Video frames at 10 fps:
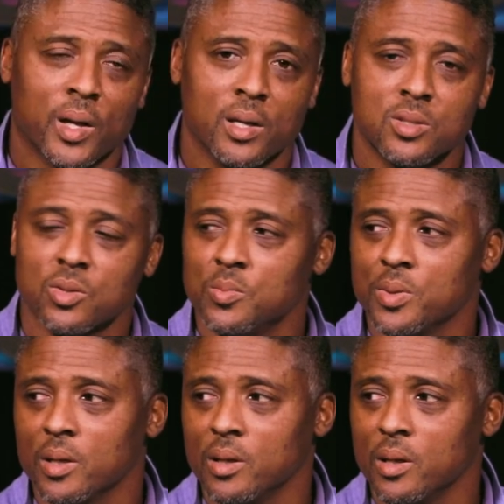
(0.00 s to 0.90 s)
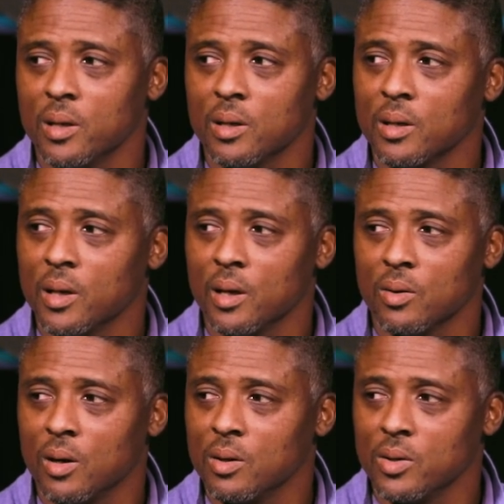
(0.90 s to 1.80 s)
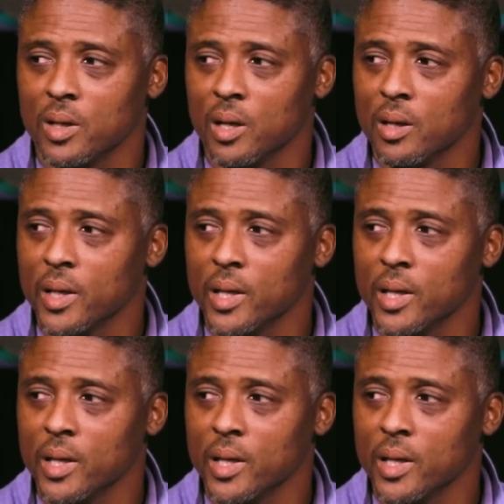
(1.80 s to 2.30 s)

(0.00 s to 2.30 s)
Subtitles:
high school player of the year, Gator, all United